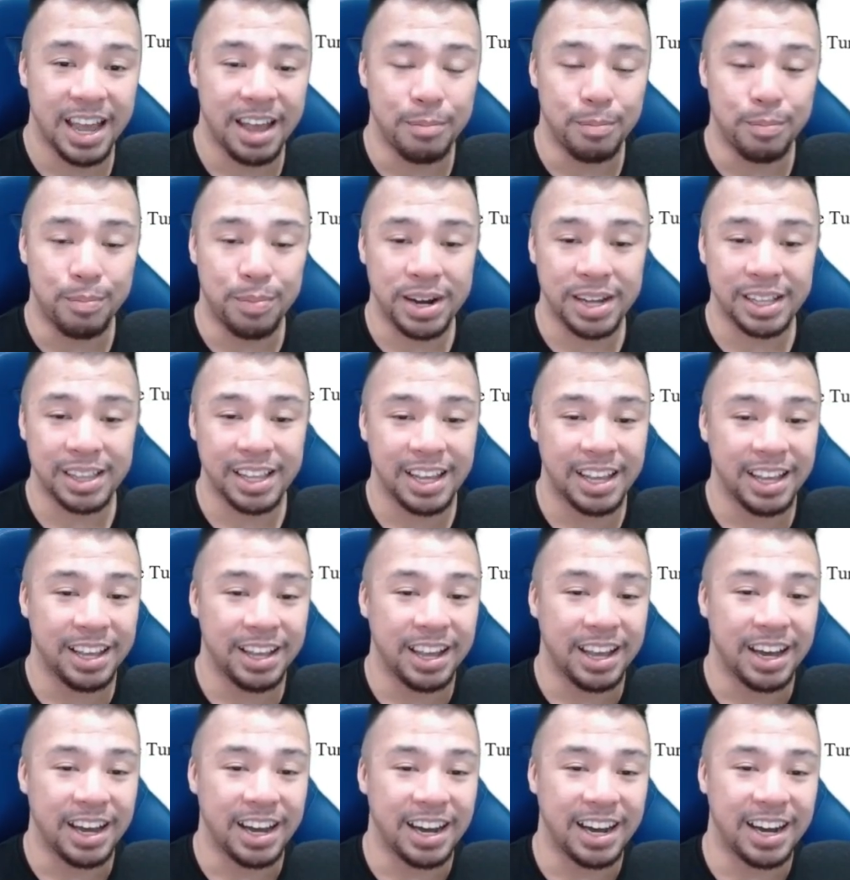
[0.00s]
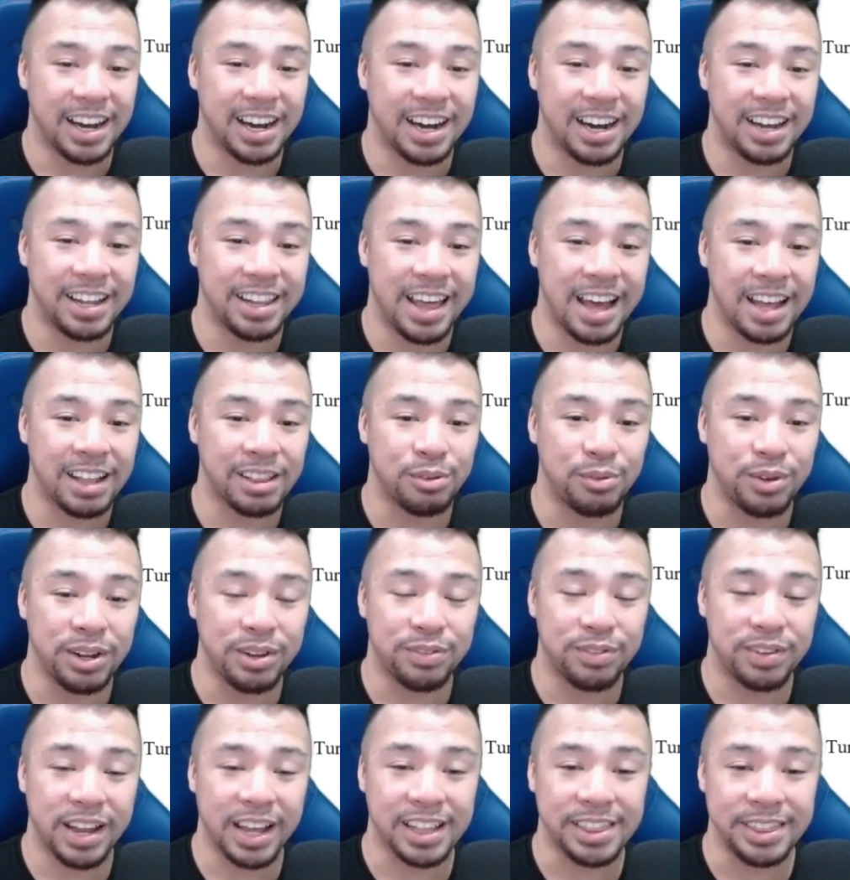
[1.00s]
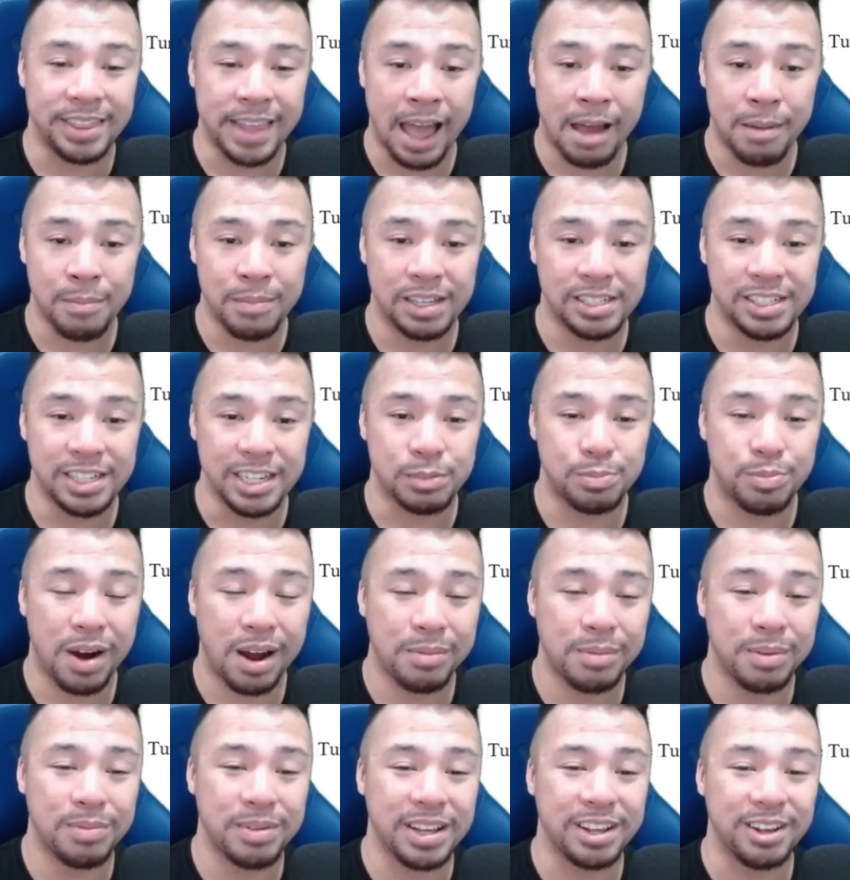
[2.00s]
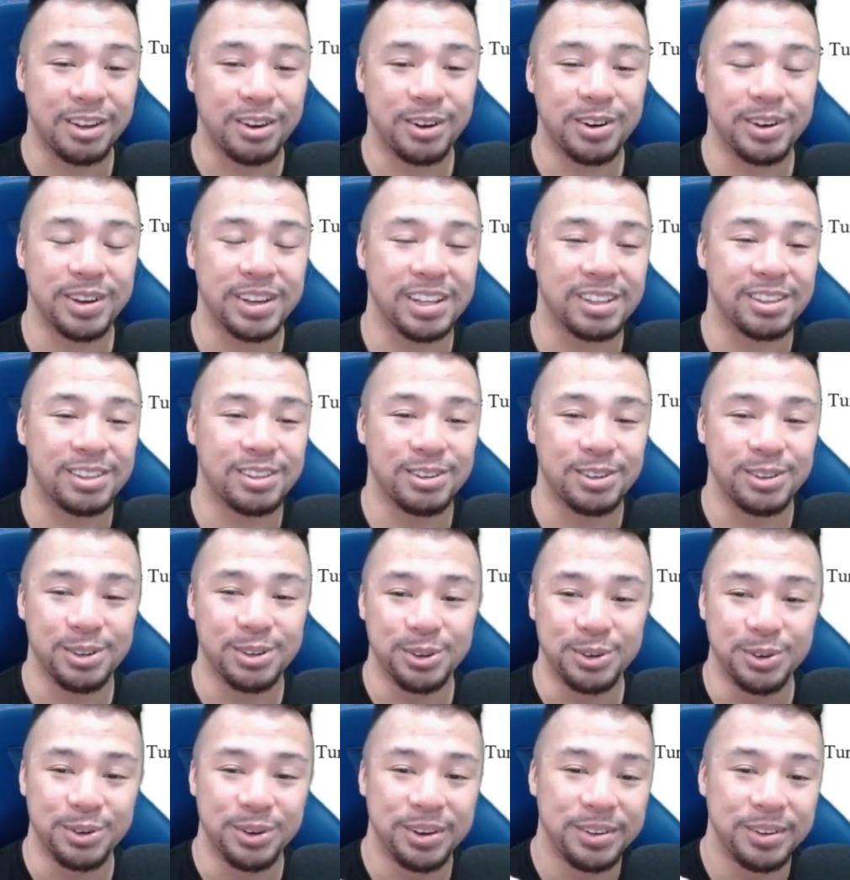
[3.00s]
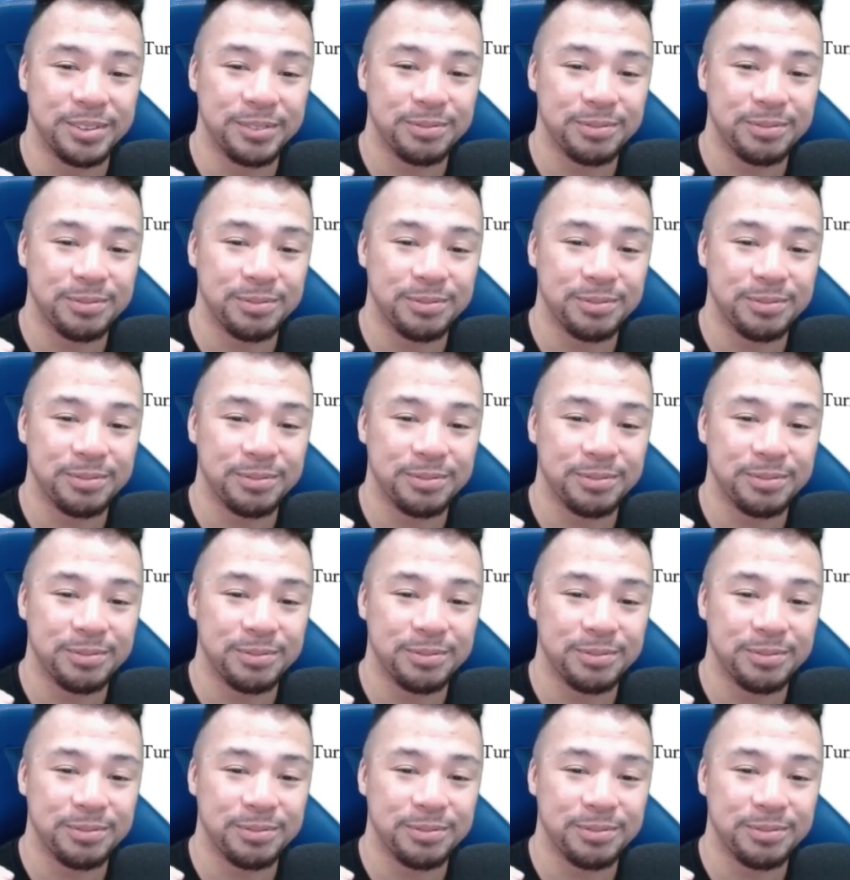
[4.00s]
But uh, that reflect damage is probably going to